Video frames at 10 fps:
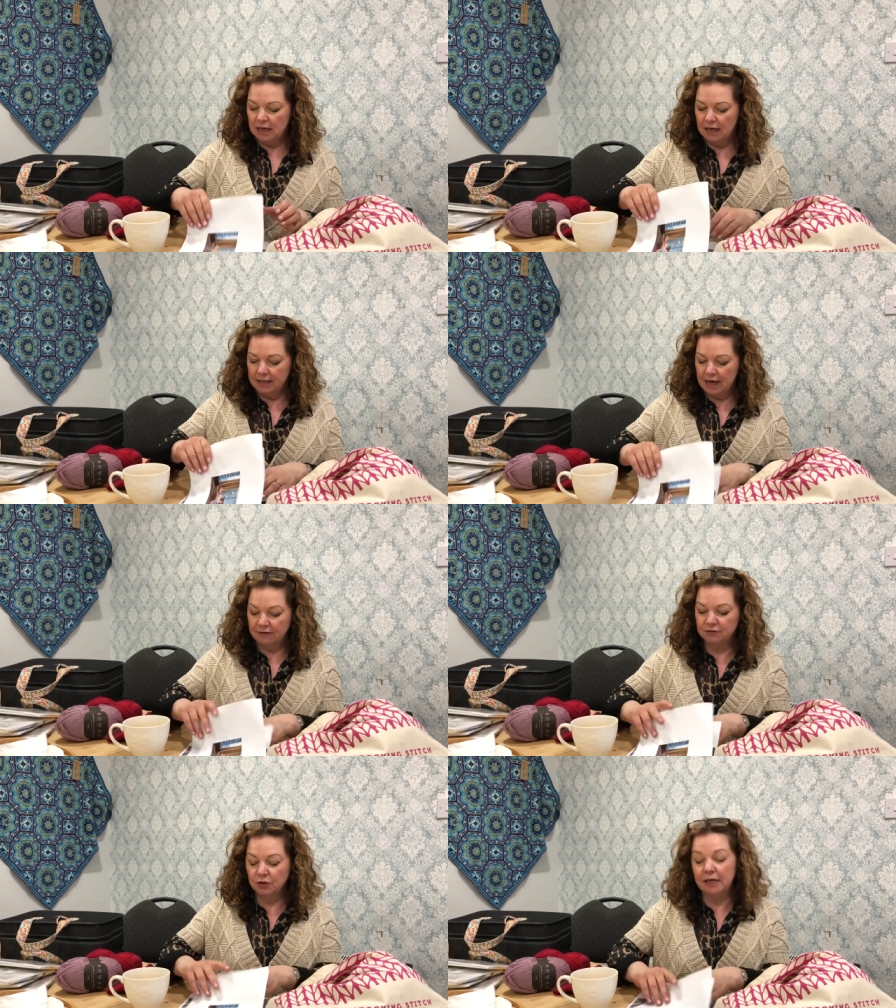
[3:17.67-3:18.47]
I
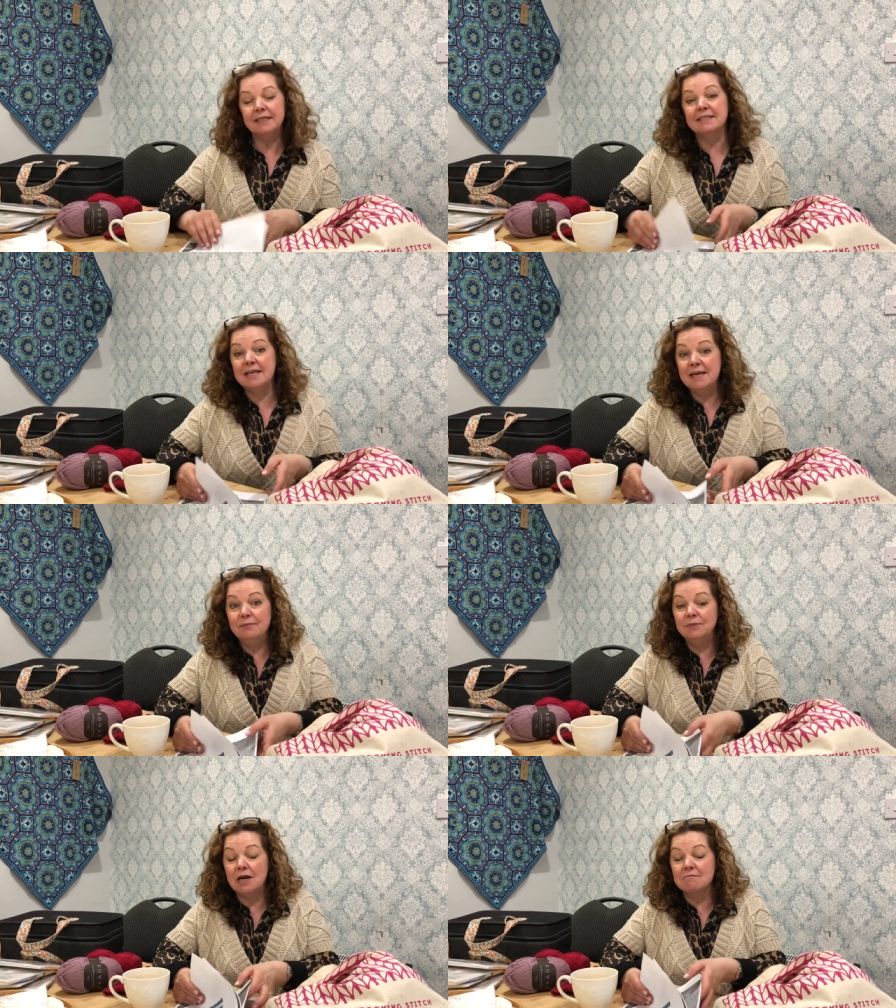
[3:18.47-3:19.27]
have done, it's
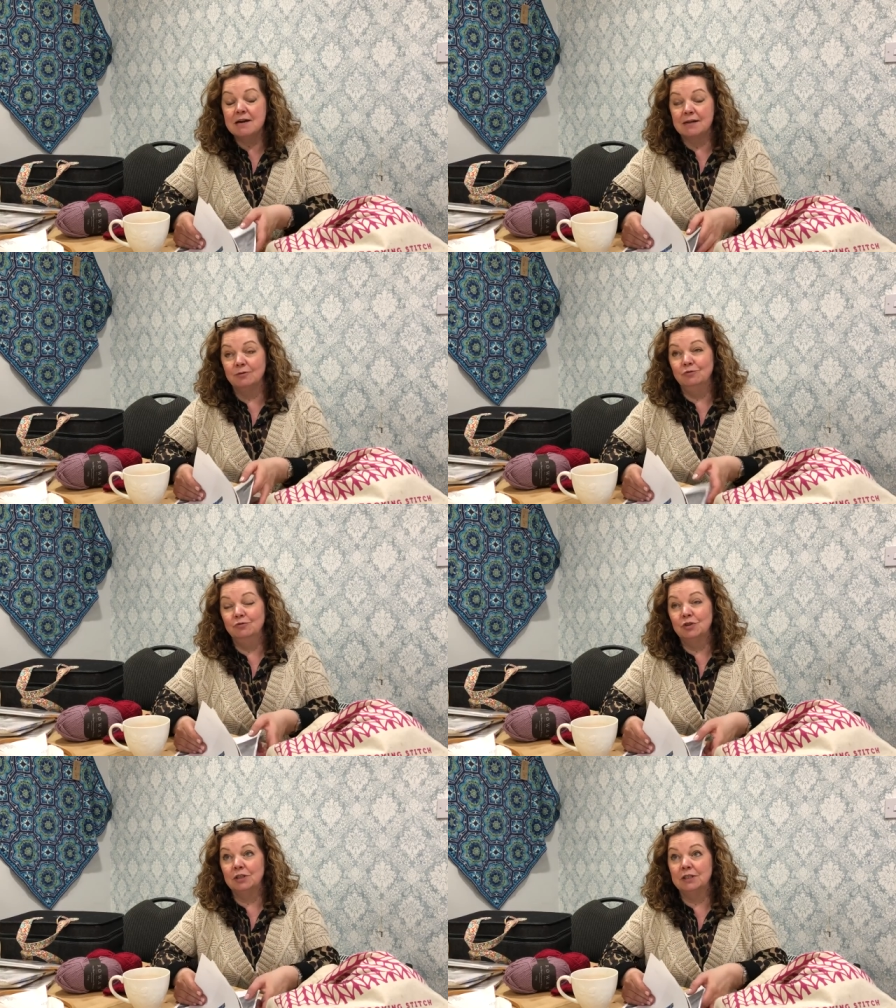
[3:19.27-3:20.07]
themed
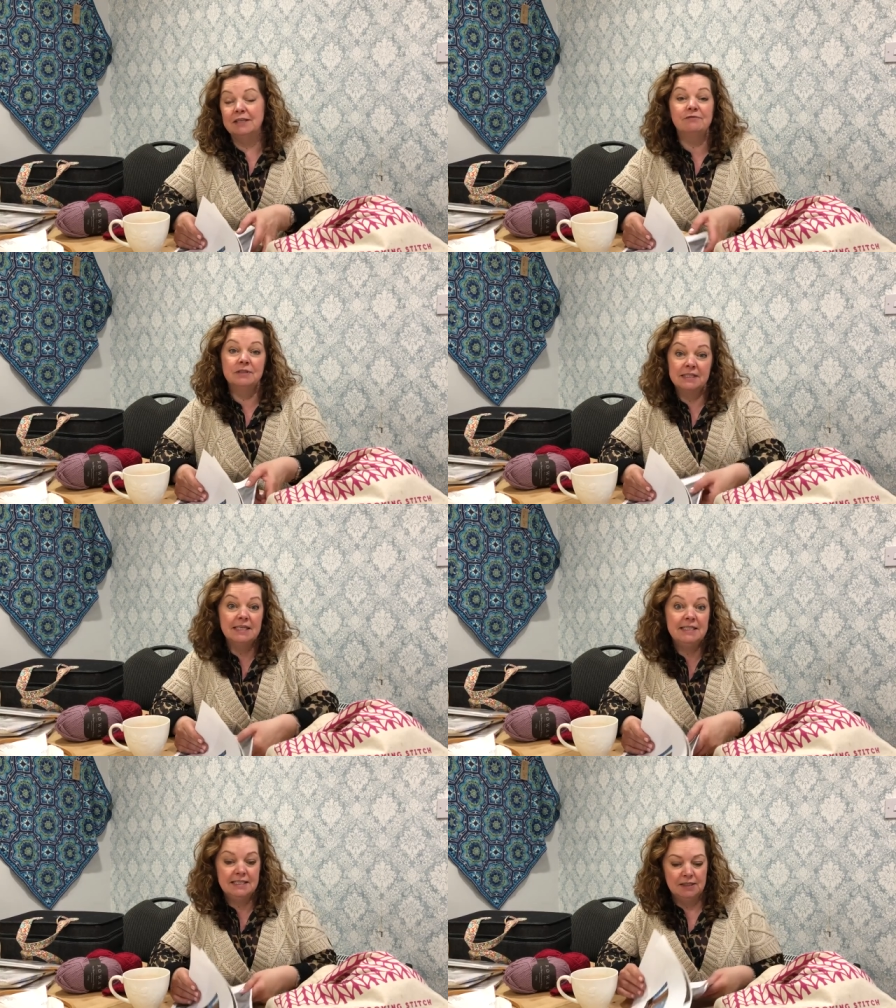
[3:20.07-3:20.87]
around different
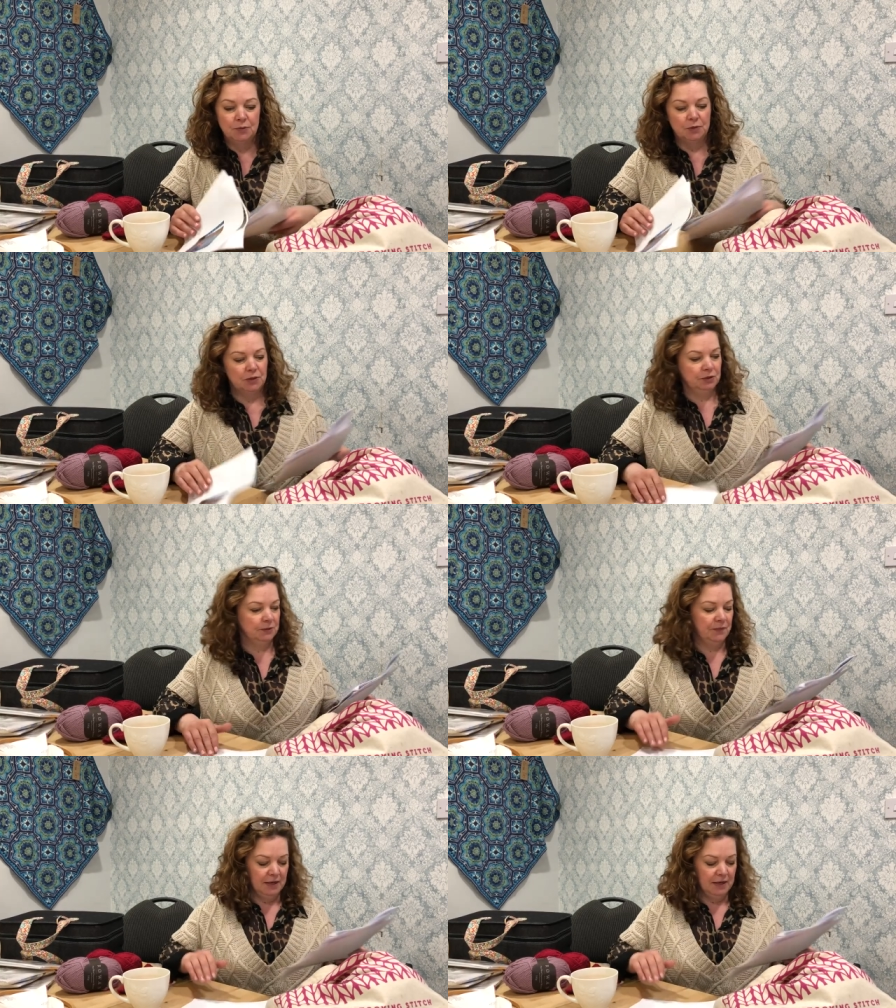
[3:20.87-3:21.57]
cities in the world.